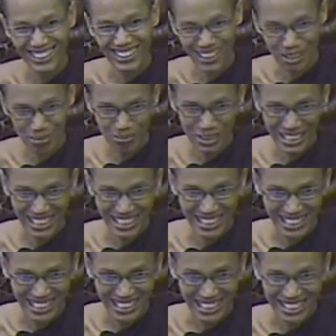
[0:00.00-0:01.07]
not happy
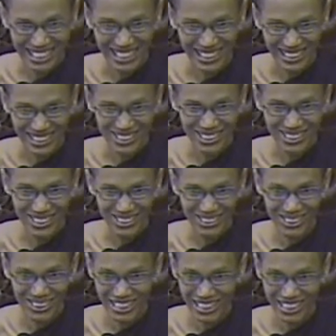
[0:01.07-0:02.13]

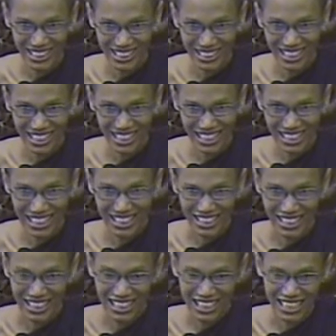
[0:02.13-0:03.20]
so that is a,
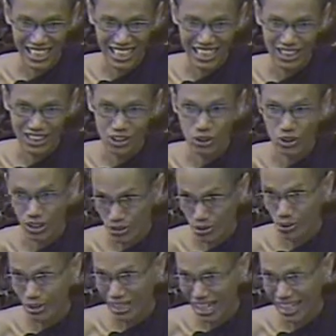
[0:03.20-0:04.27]
a not
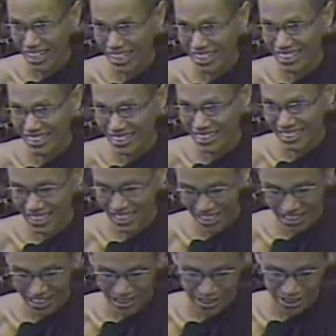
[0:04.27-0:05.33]
karuna yeah